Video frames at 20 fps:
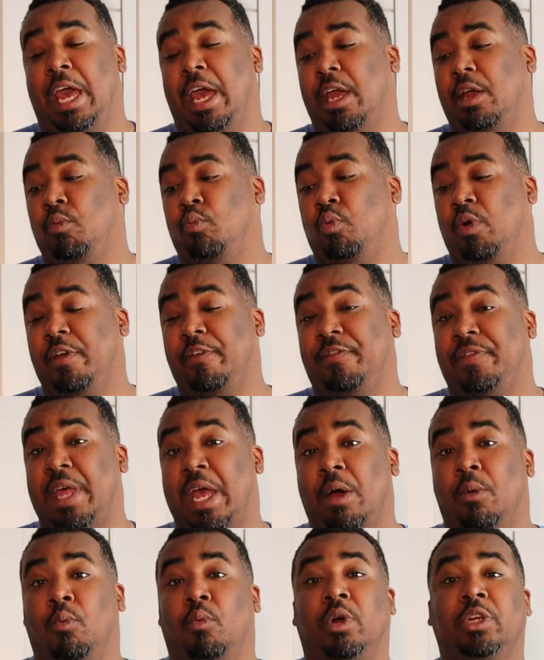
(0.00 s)
And with
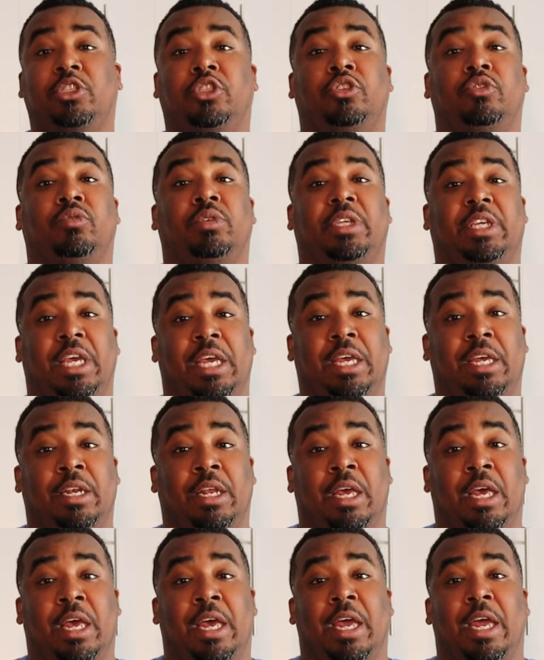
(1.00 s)
that, what you get